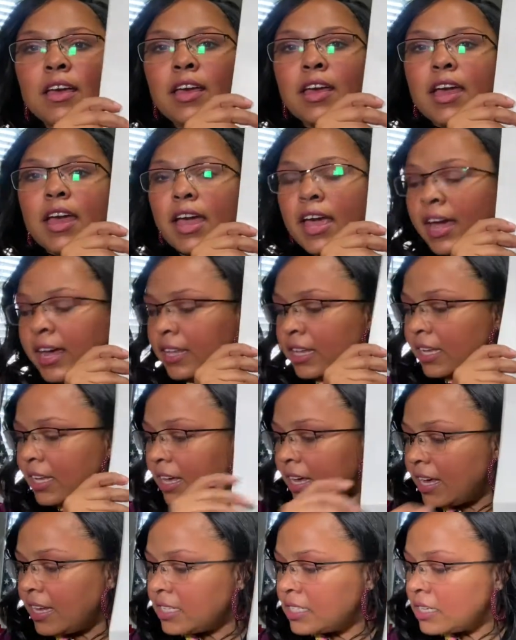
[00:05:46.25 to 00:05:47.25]
and the
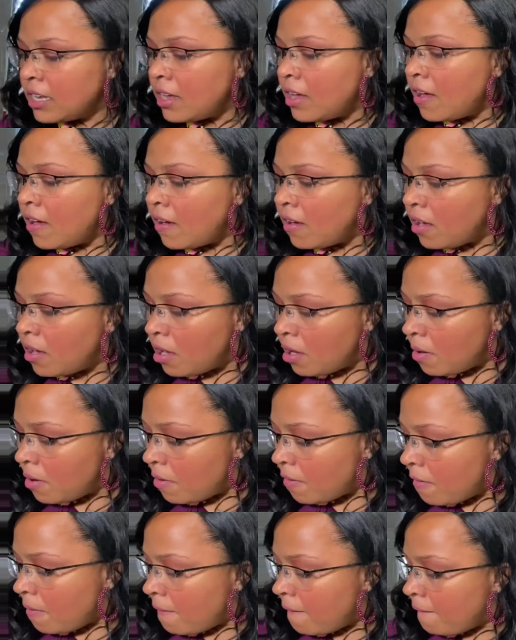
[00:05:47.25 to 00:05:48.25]
kids
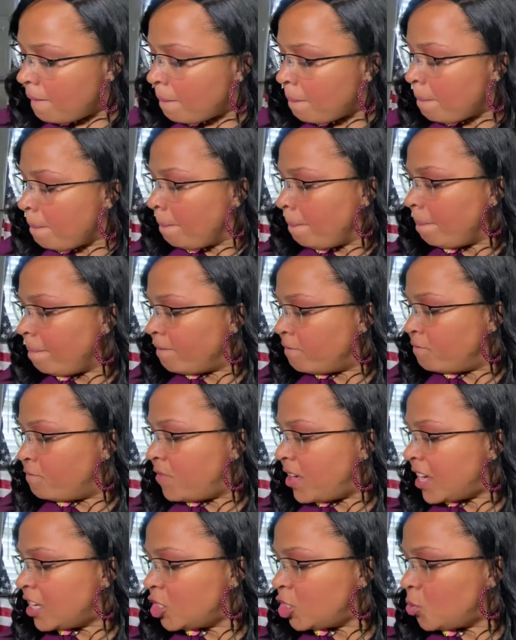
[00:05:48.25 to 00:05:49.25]

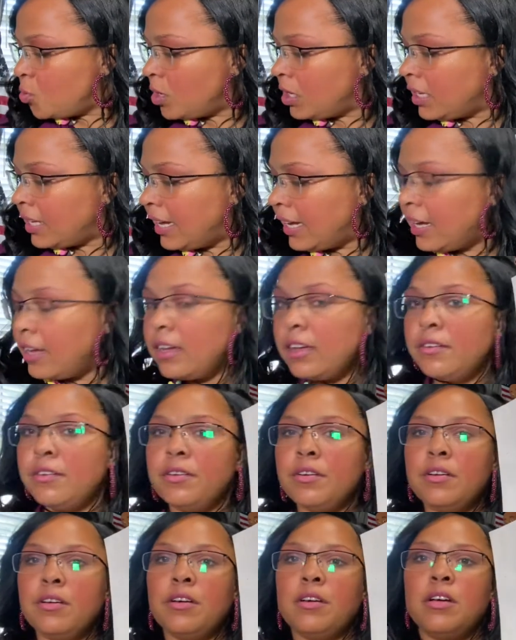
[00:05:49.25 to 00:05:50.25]
visually
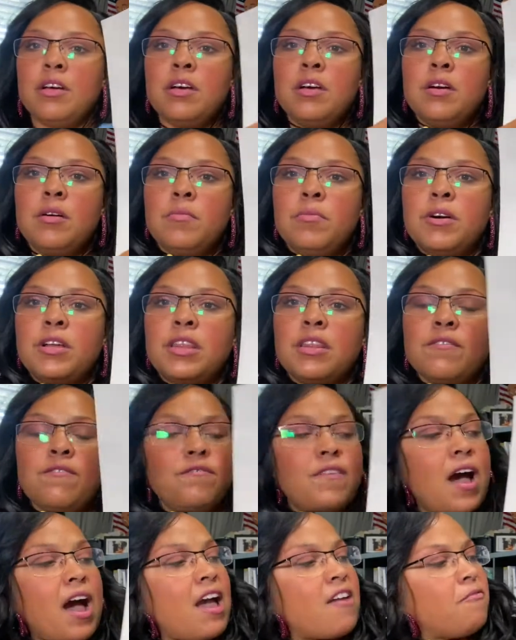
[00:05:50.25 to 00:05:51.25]
put the
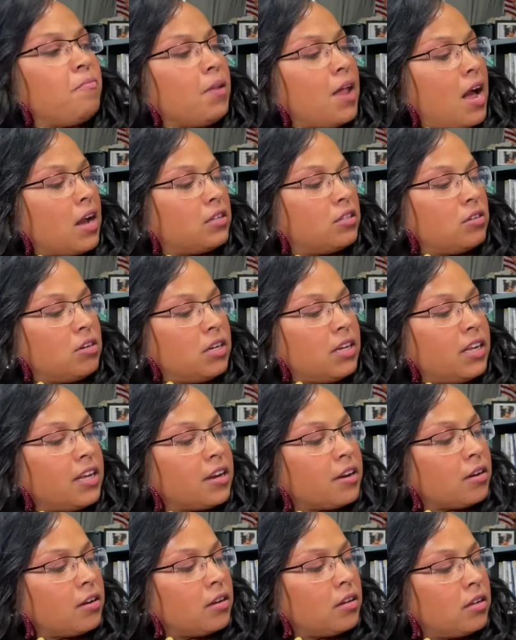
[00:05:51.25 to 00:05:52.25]
5 blocks on
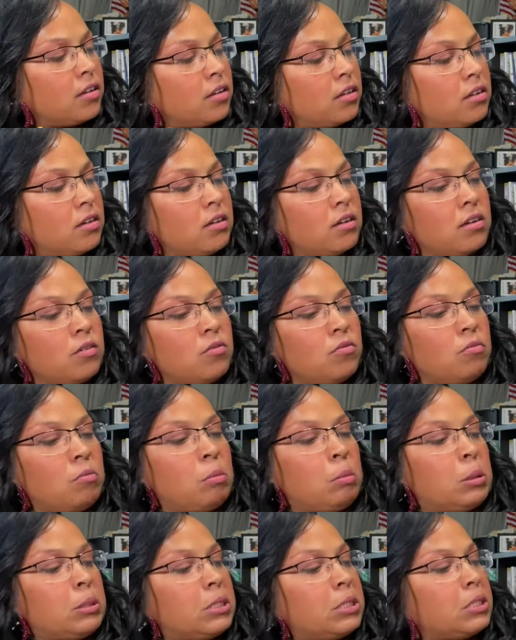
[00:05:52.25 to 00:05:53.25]
here.
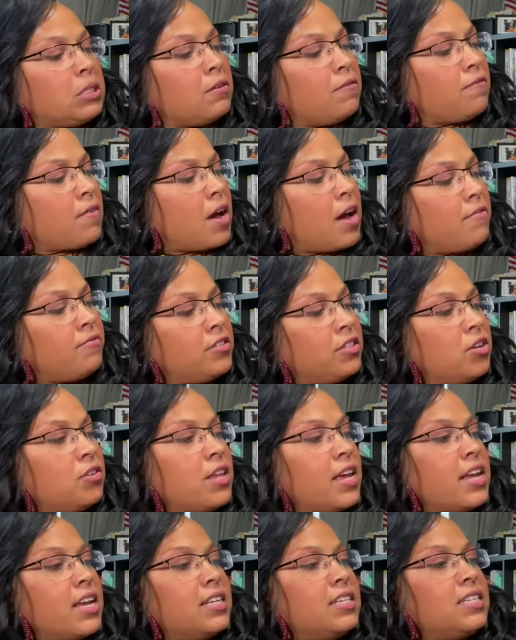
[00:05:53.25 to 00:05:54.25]
This is the 5, so
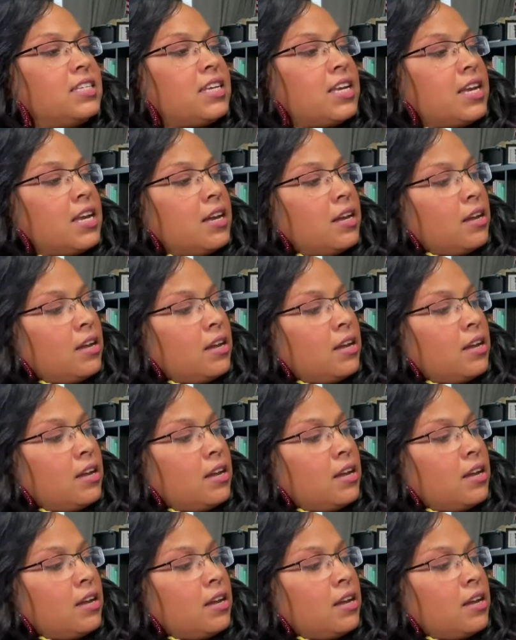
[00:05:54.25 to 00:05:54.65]
they can see